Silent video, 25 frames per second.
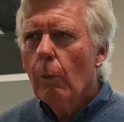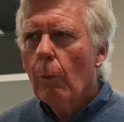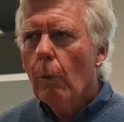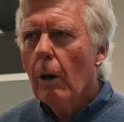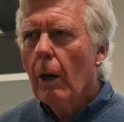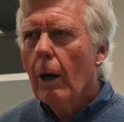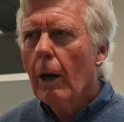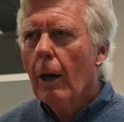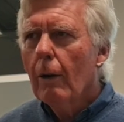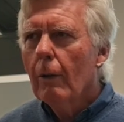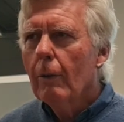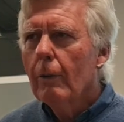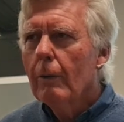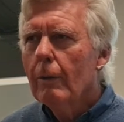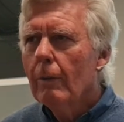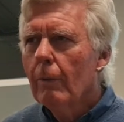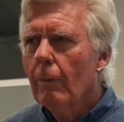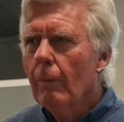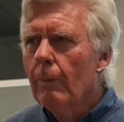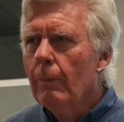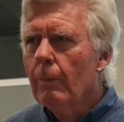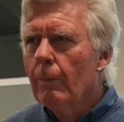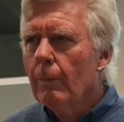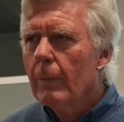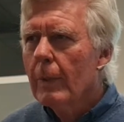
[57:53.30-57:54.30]
Wow.
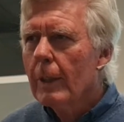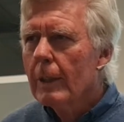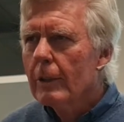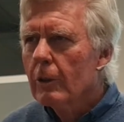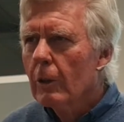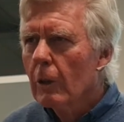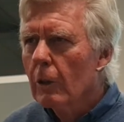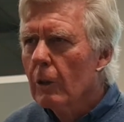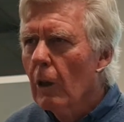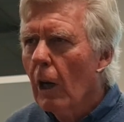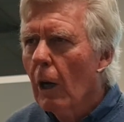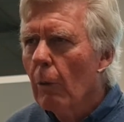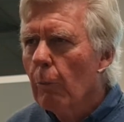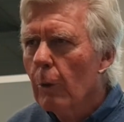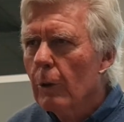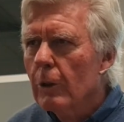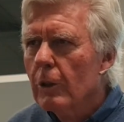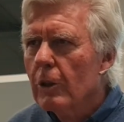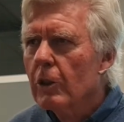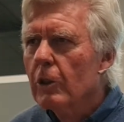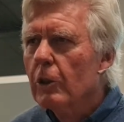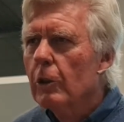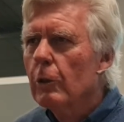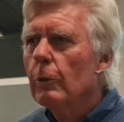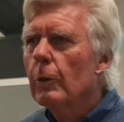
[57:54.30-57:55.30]
So God
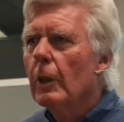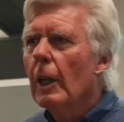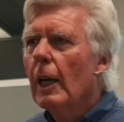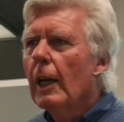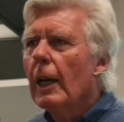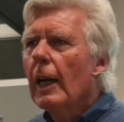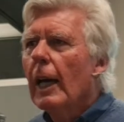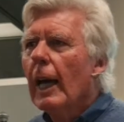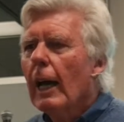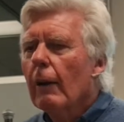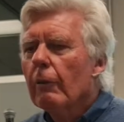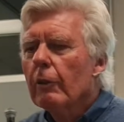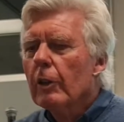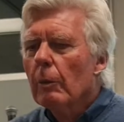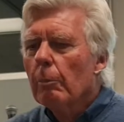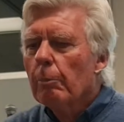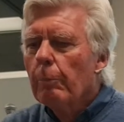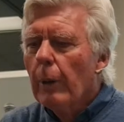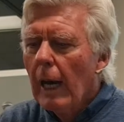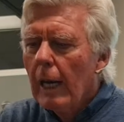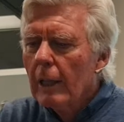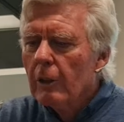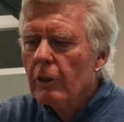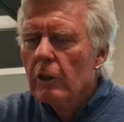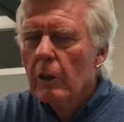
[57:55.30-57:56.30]
wants to have
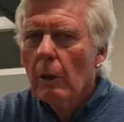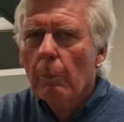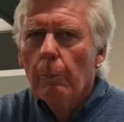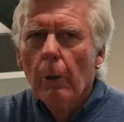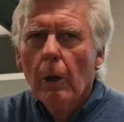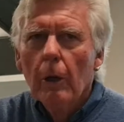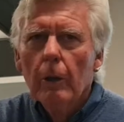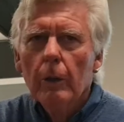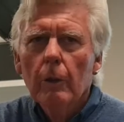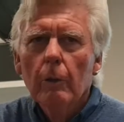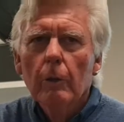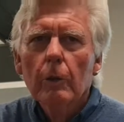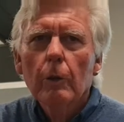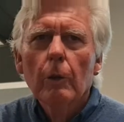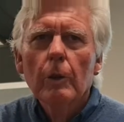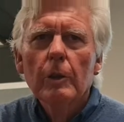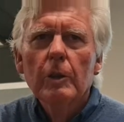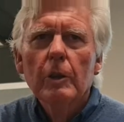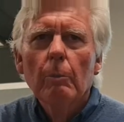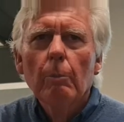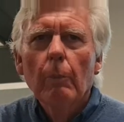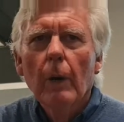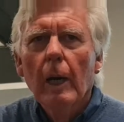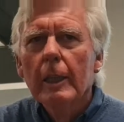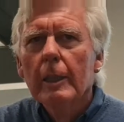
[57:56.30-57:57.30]
compassion upon you.
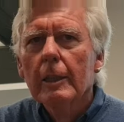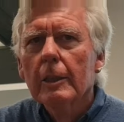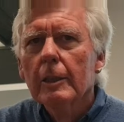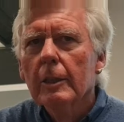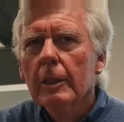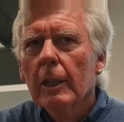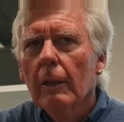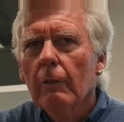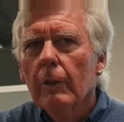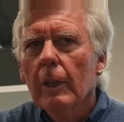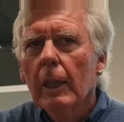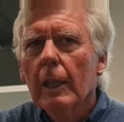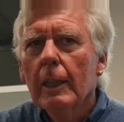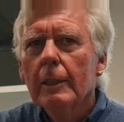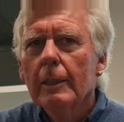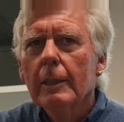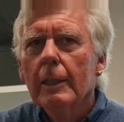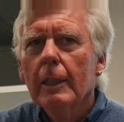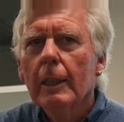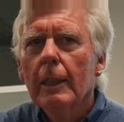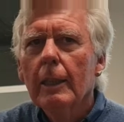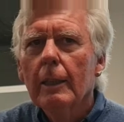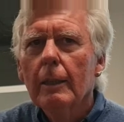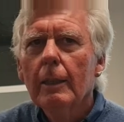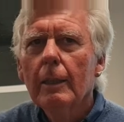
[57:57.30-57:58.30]
According to Micah
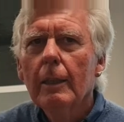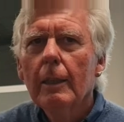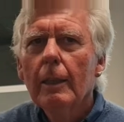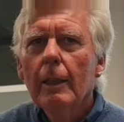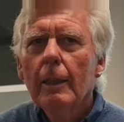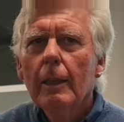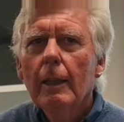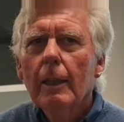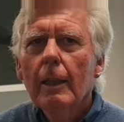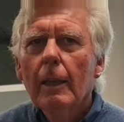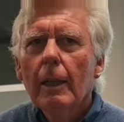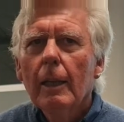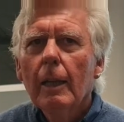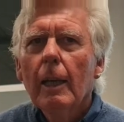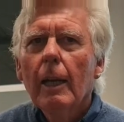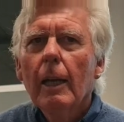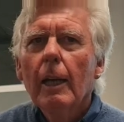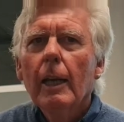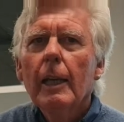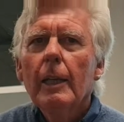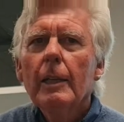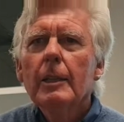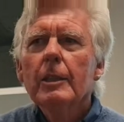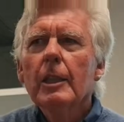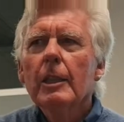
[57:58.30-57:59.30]
7:18,
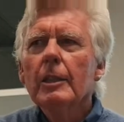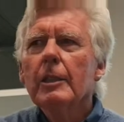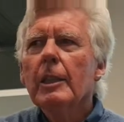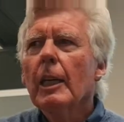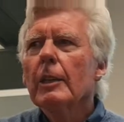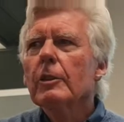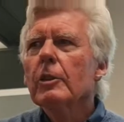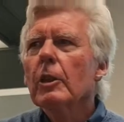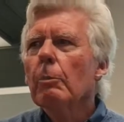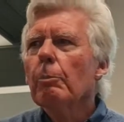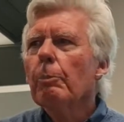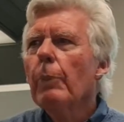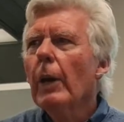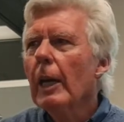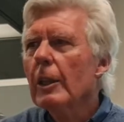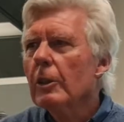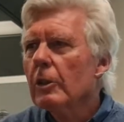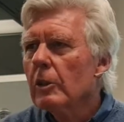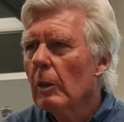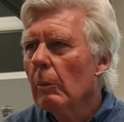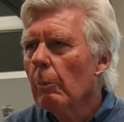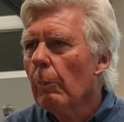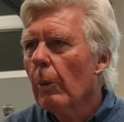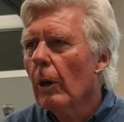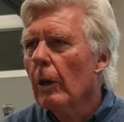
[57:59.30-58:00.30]
he says he has
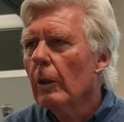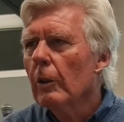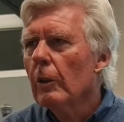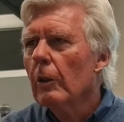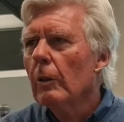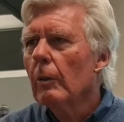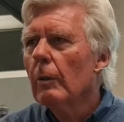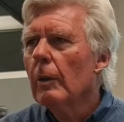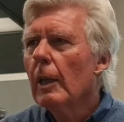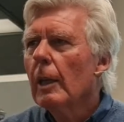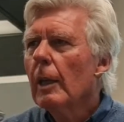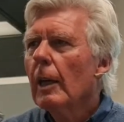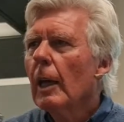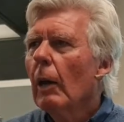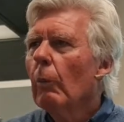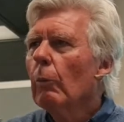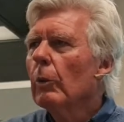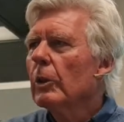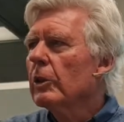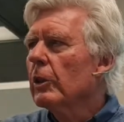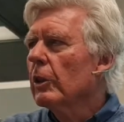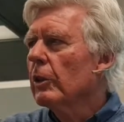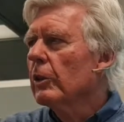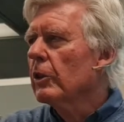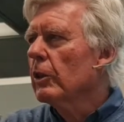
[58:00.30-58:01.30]
compassion upon you and
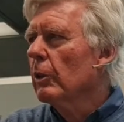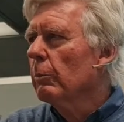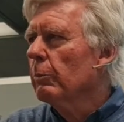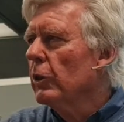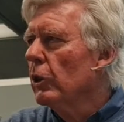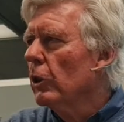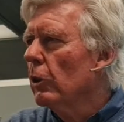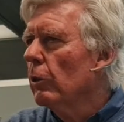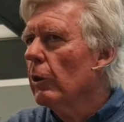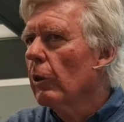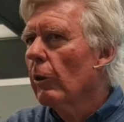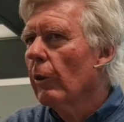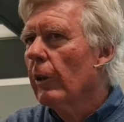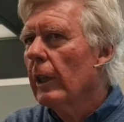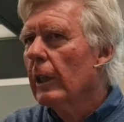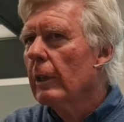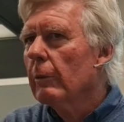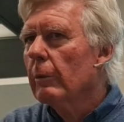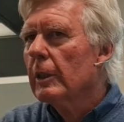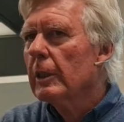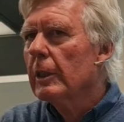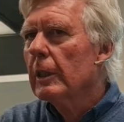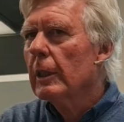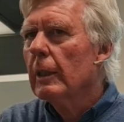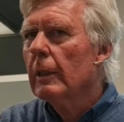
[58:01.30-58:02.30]
wants to subdue your
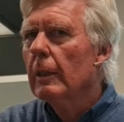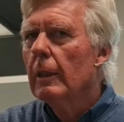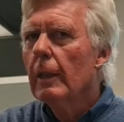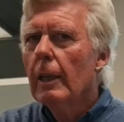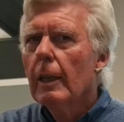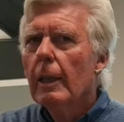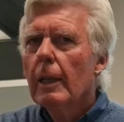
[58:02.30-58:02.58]
iniquity.